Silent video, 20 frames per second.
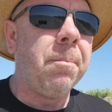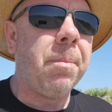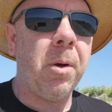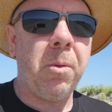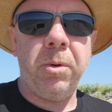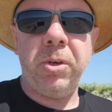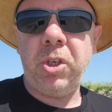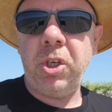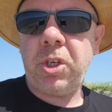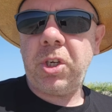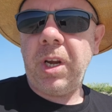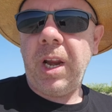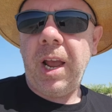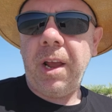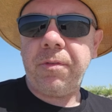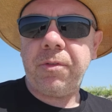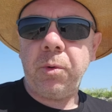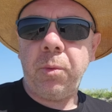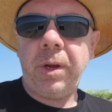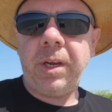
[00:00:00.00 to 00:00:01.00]
But we're just going to
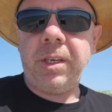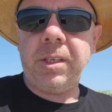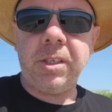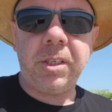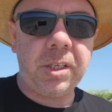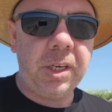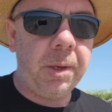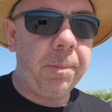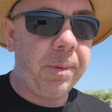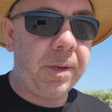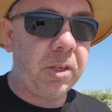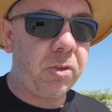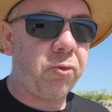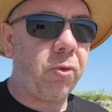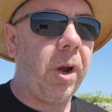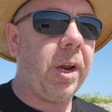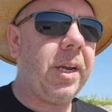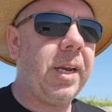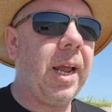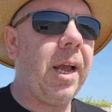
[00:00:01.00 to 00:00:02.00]
have to wait and see because
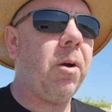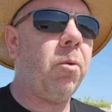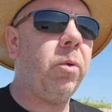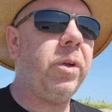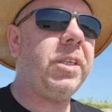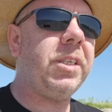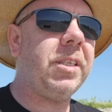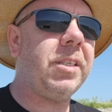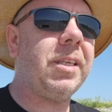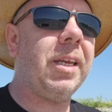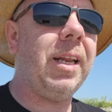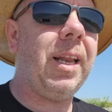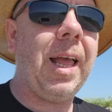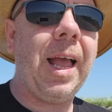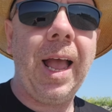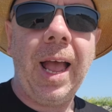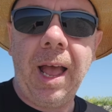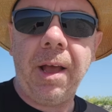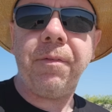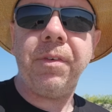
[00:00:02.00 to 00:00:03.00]
right now we still
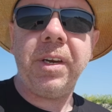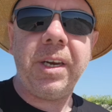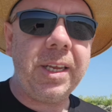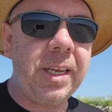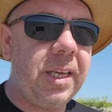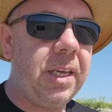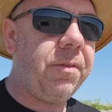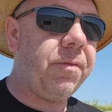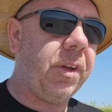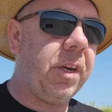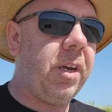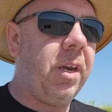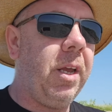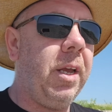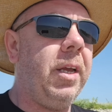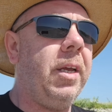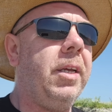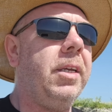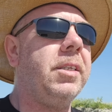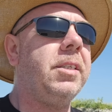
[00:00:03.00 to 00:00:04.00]
haven't even
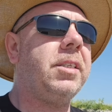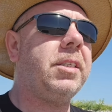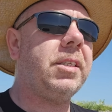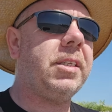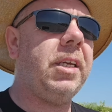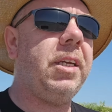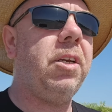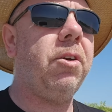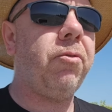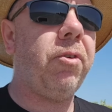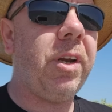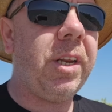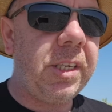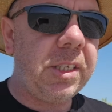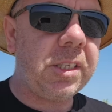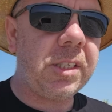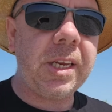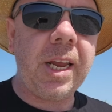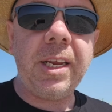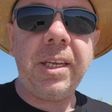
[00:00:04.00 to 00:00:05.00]
seen a
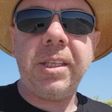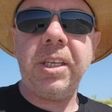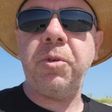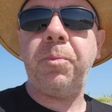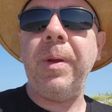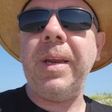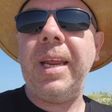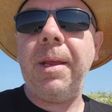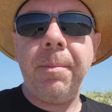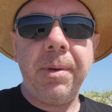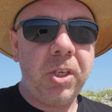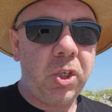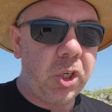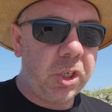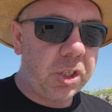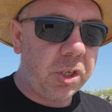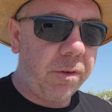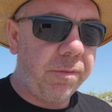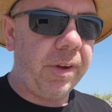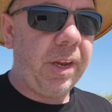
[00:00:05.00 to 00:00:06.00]
release date. There's been
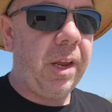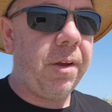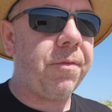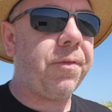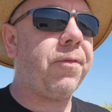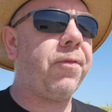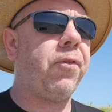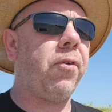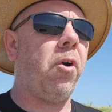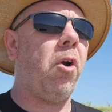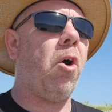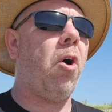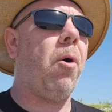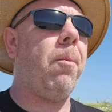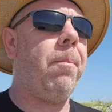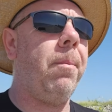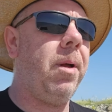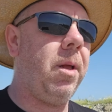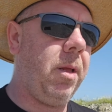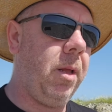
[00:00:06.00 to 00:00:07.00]
images of it
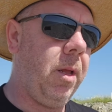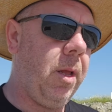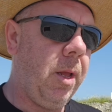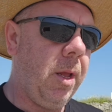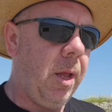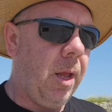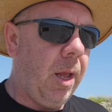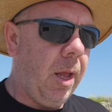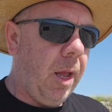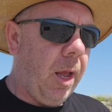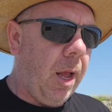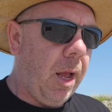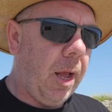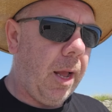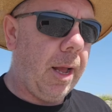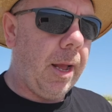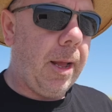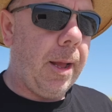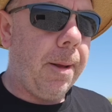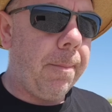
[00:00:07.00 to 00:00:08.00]
from
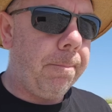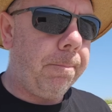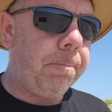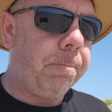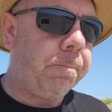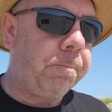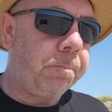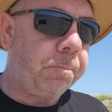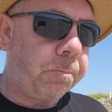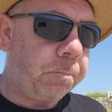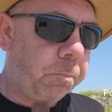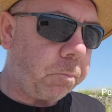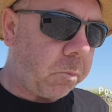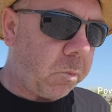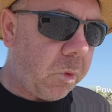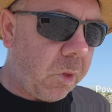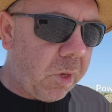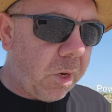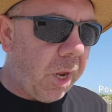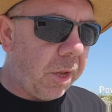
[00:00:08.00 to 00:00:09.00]
um,
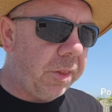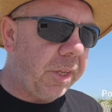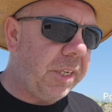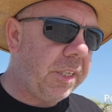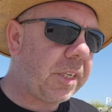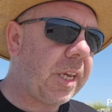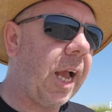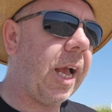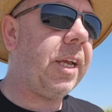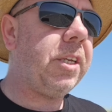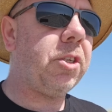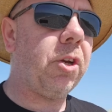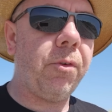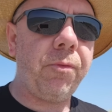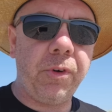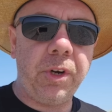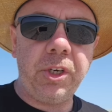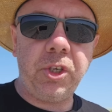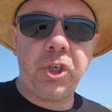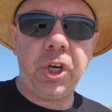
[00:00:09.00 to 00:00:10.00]
these guys
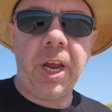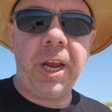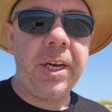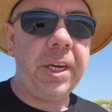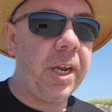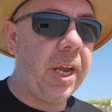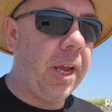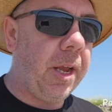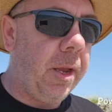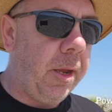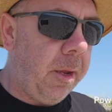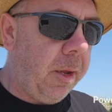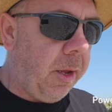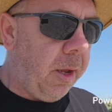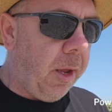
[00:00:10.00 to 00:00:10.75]
over in China.